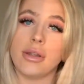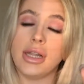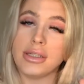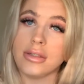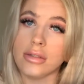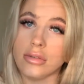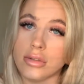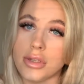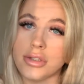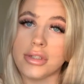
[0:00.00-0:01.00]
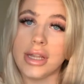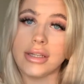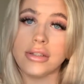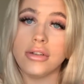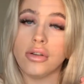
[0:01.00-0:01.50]
let's
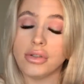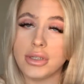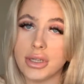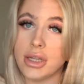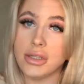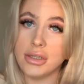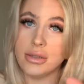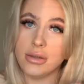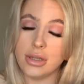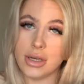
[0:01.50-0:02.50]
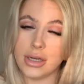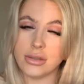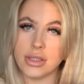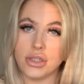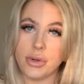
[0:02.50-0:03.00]
not discuss the nail
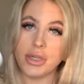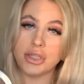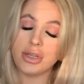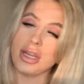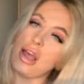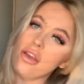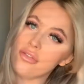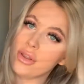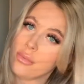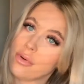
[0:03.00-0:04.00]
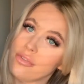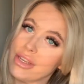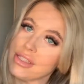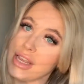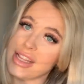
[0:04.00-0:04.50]
situation. Like, hopefully I will
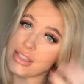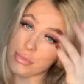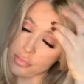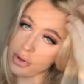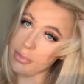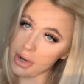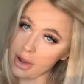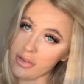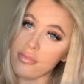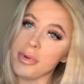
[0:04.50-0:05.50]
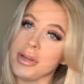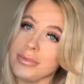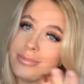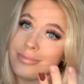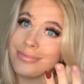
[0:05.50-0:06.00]
fix it at some point in my life,
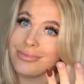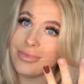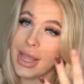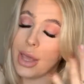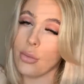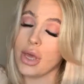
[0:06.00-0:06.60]
but here we